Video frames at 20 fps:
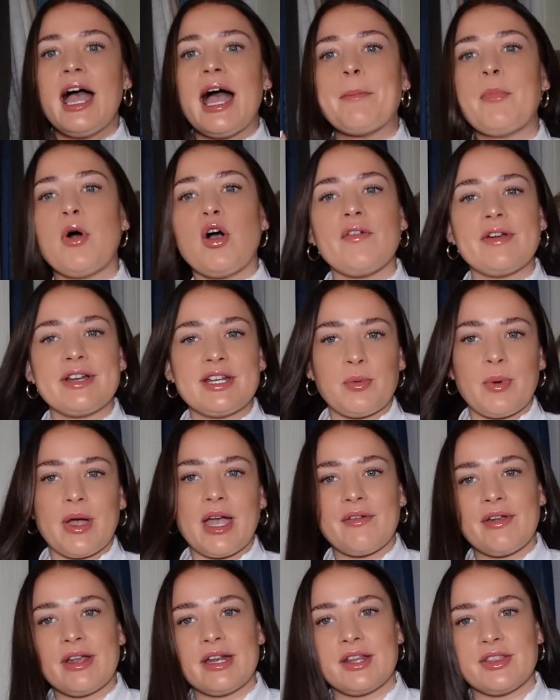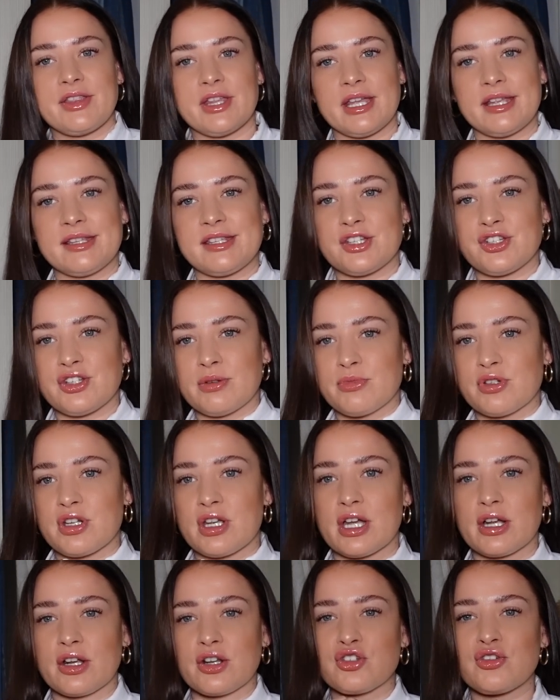I'm already wearing this
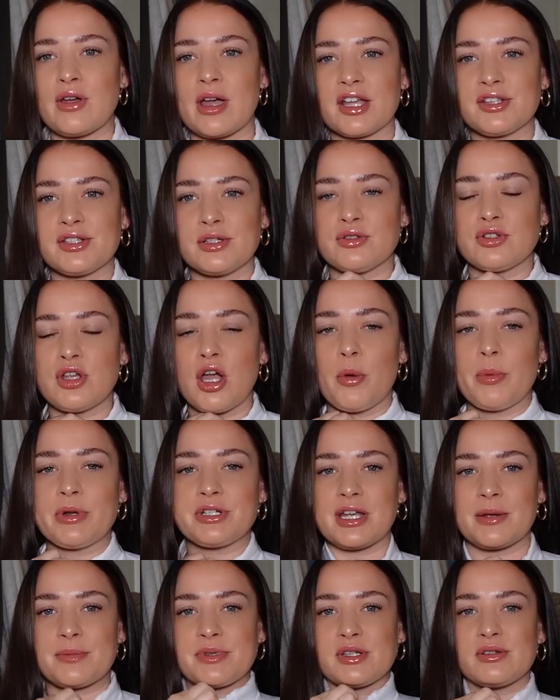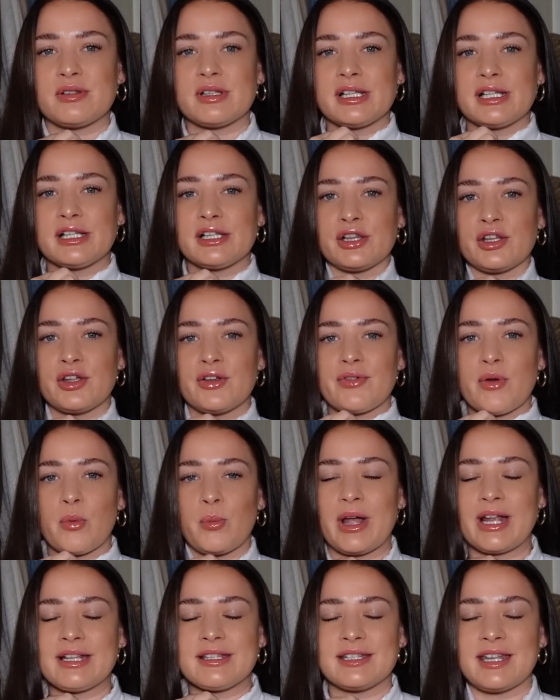Gymshark tracksuit top, which I absolutely love and
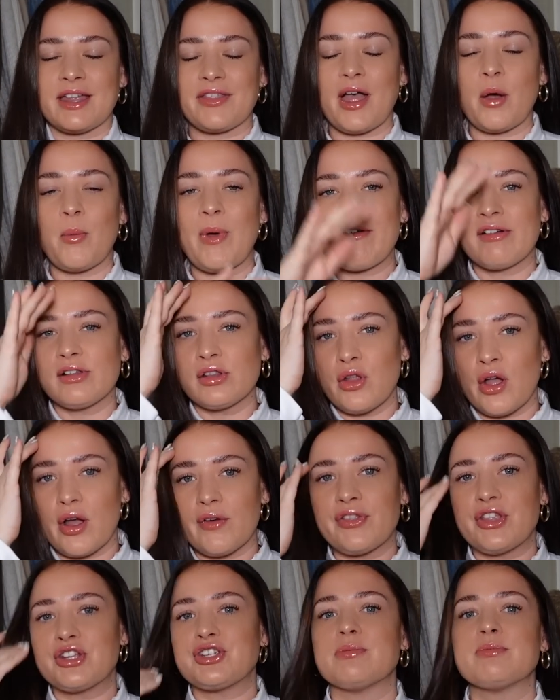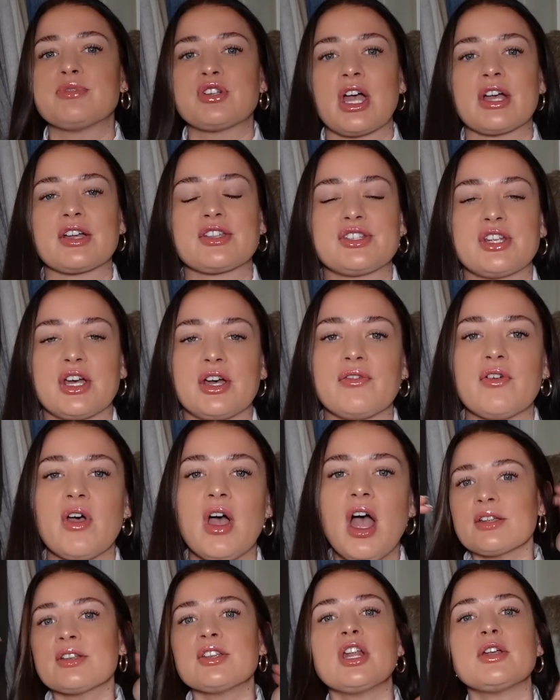wear to death. I wear a lot of the Gymshark
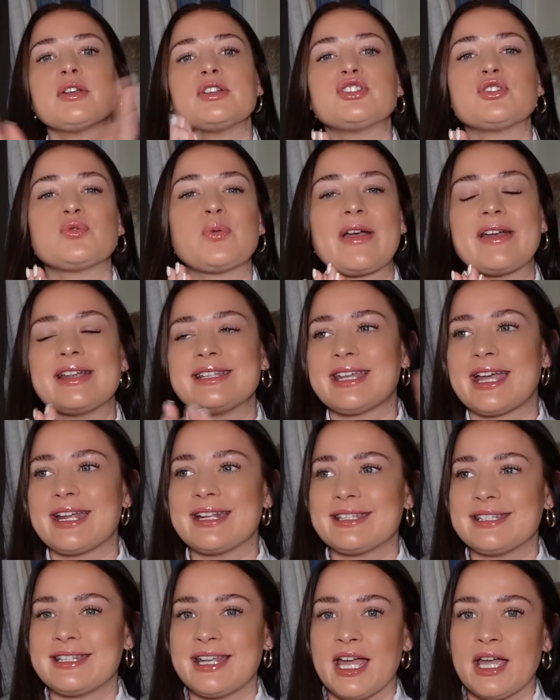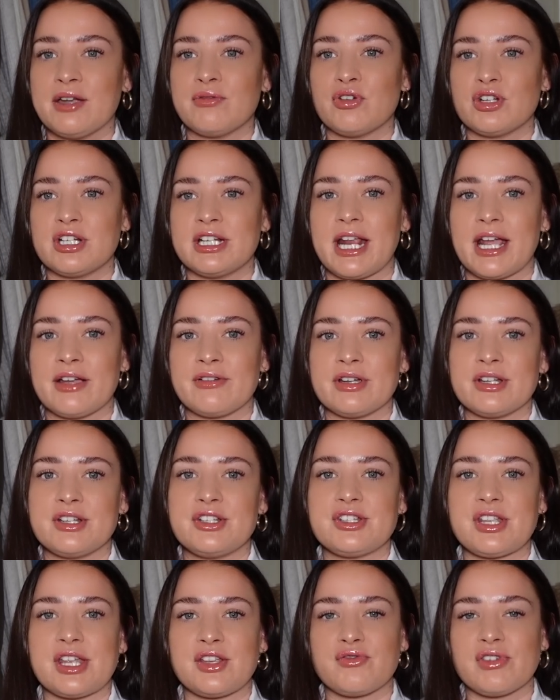stuff, you know, just wear it day to day, running
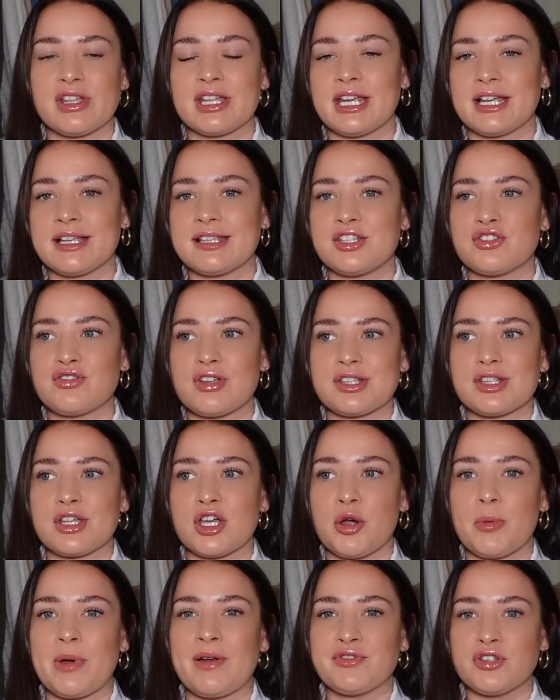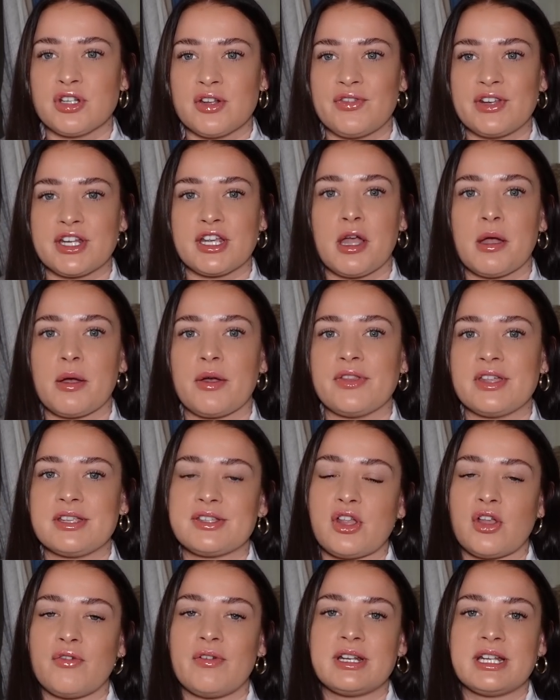errands. It's really nice to dress up. I've done a video on
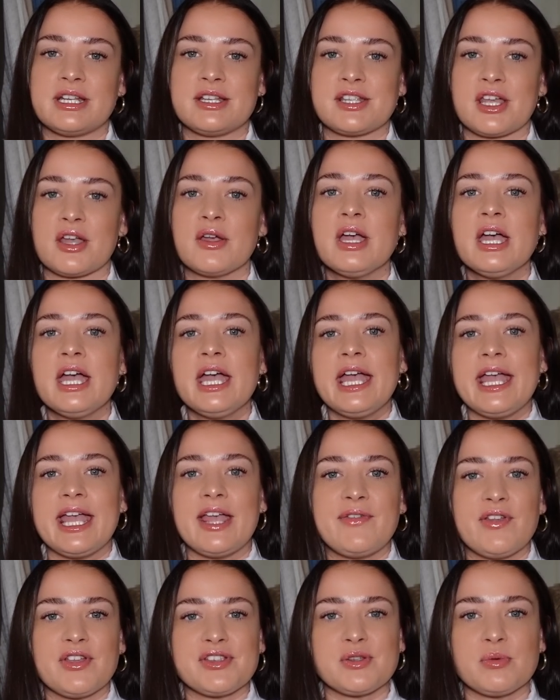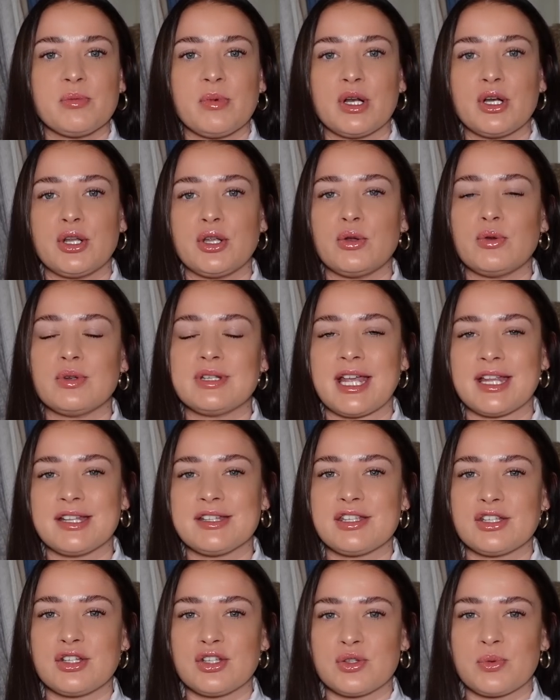this already, so if you're someone who
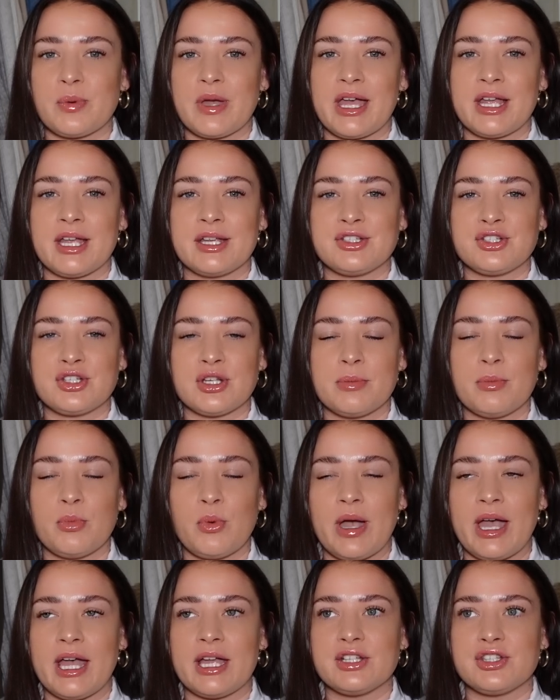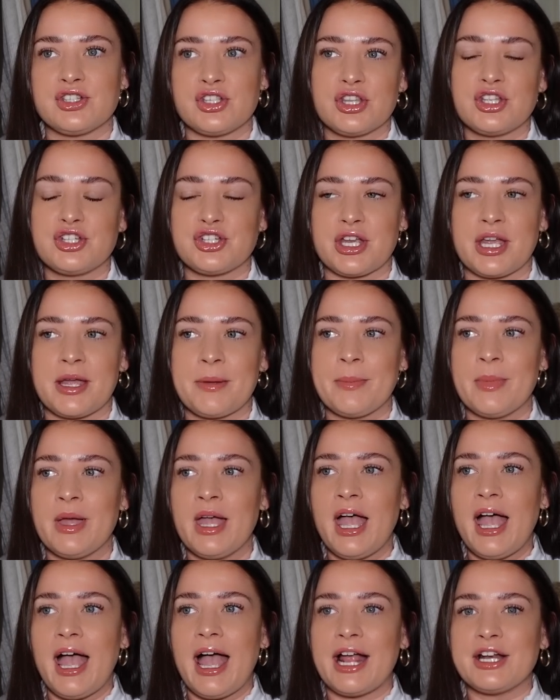tends to just wear gym wear to the gym
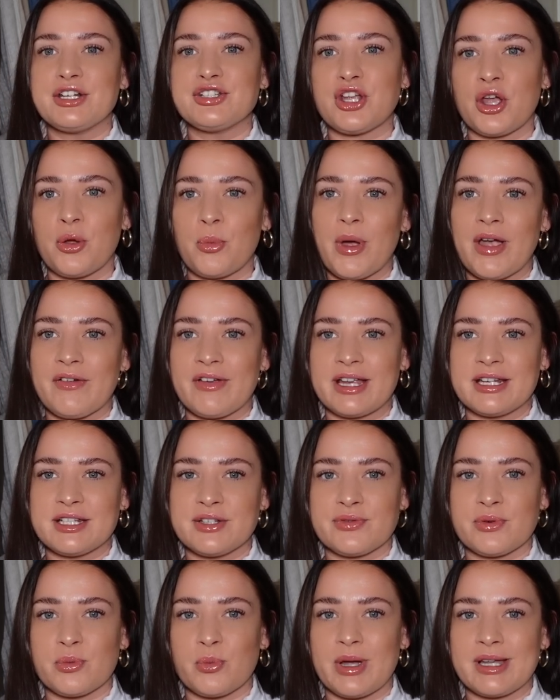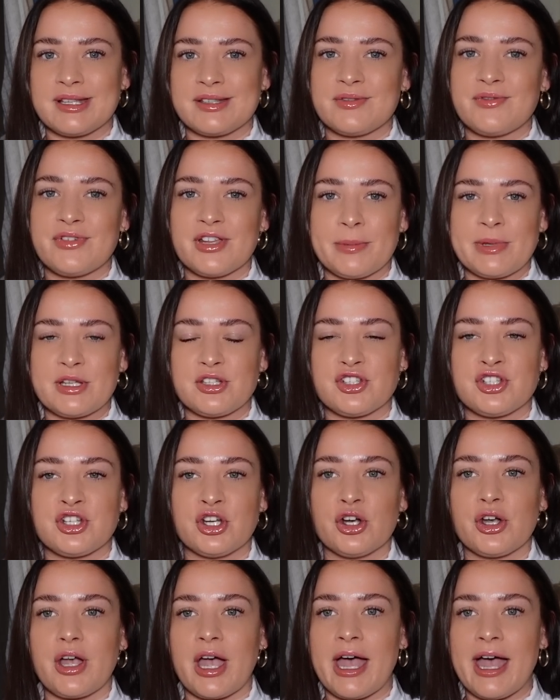and don't wear it in different ways and feel a bit
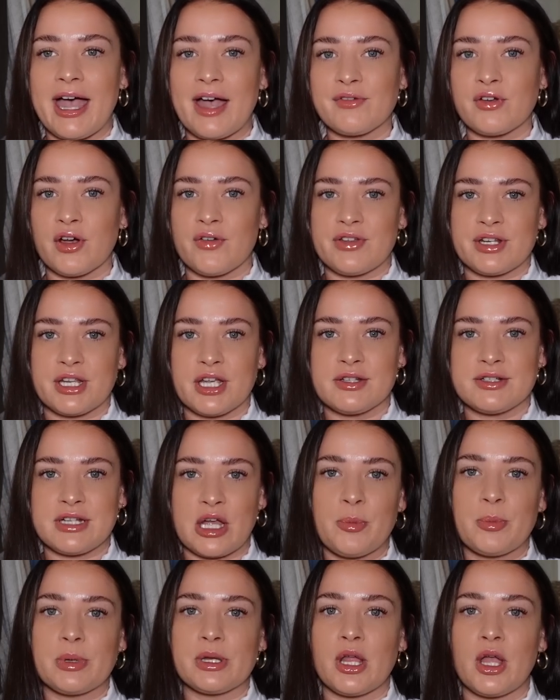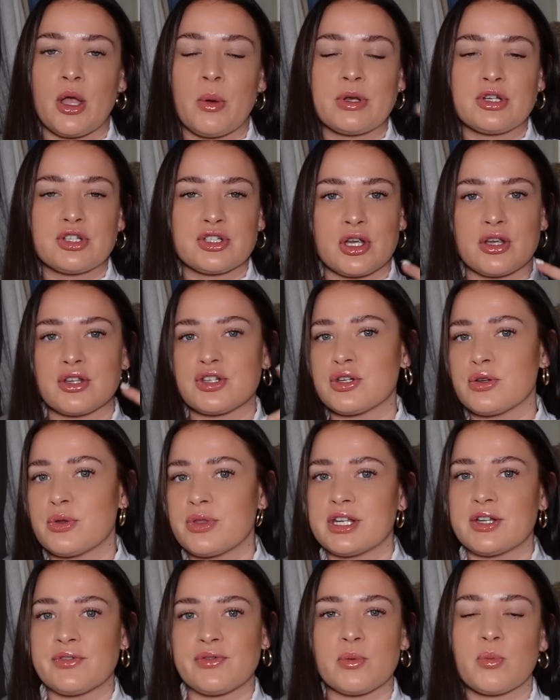stuck, I have got a video down below which shows you
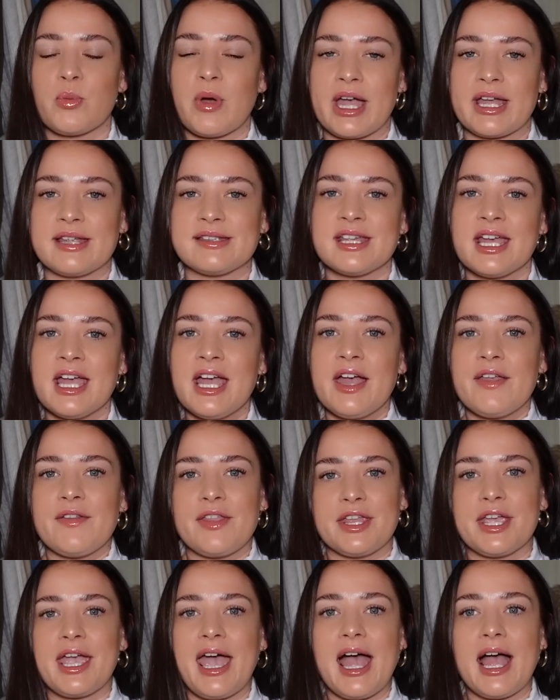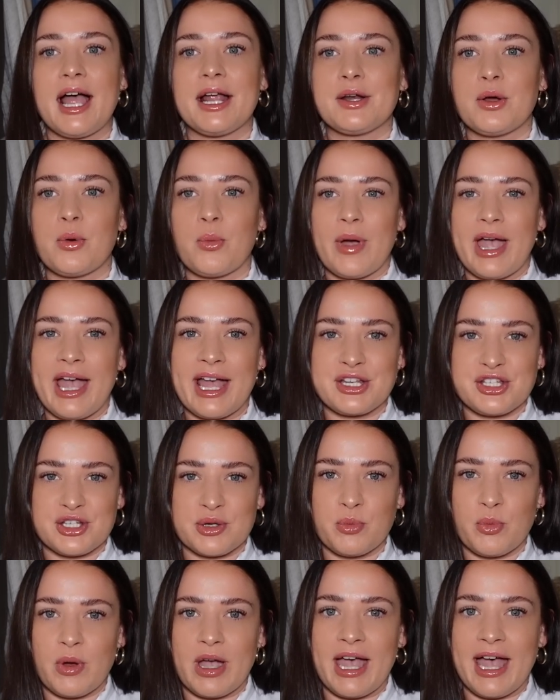the different ways that you can wear
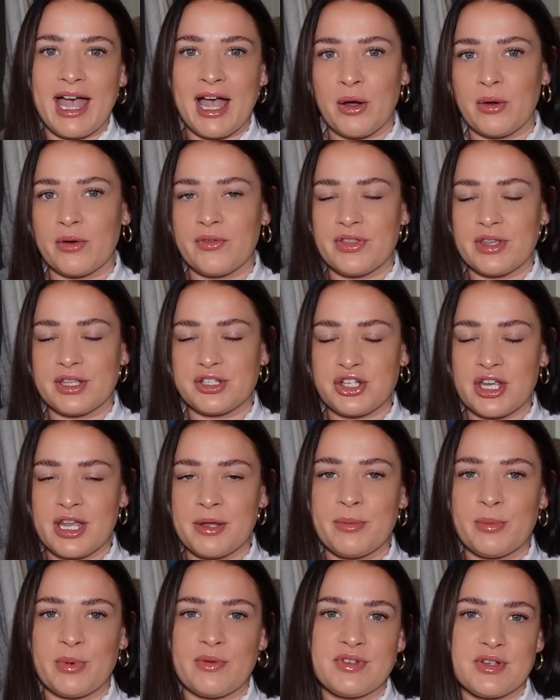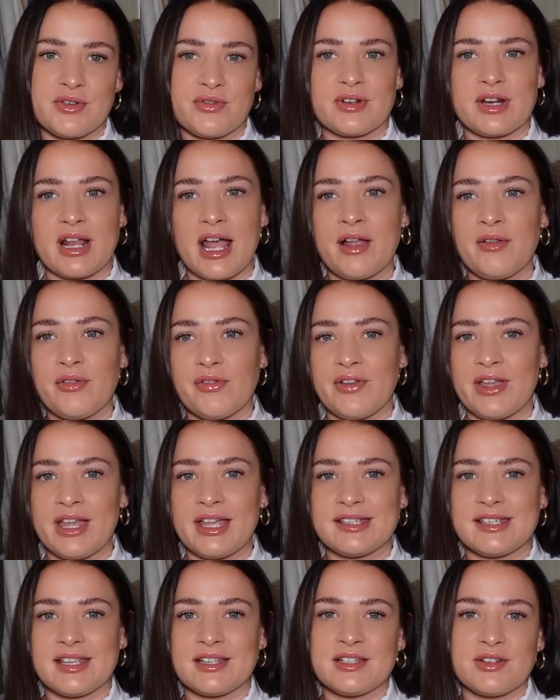gym wear out of the gym with different
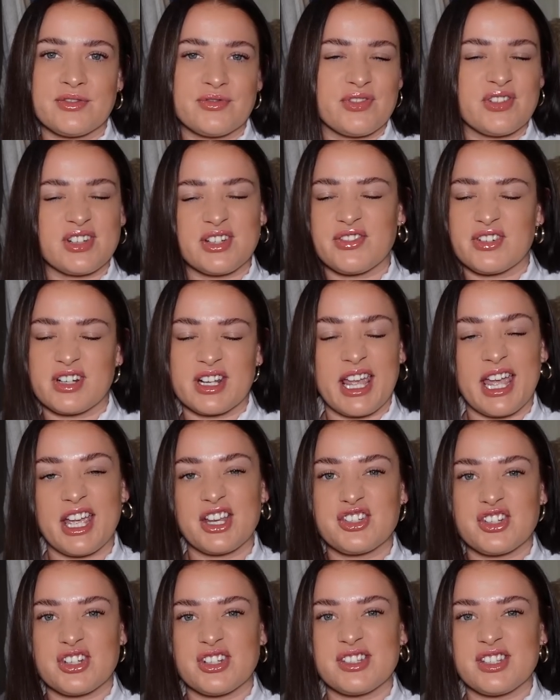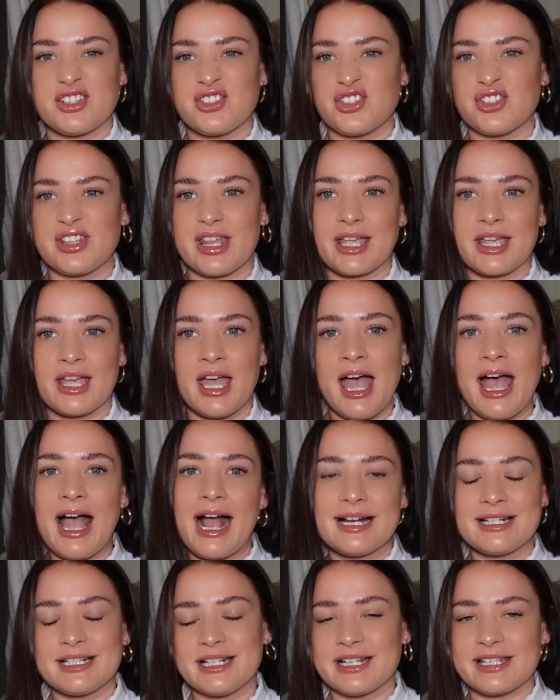outfits and for different occasions, and just like
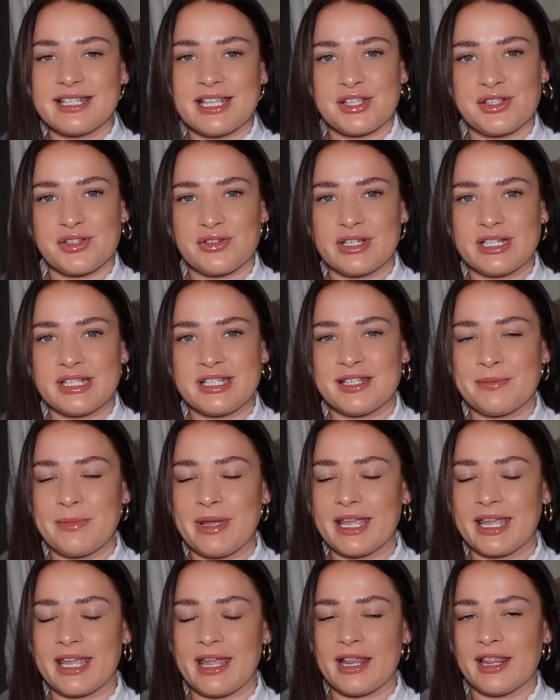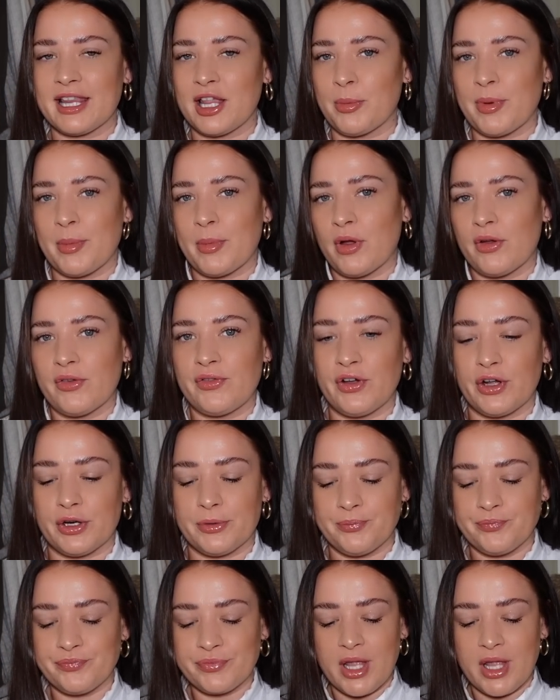adding accessories to make it a little bit more fun.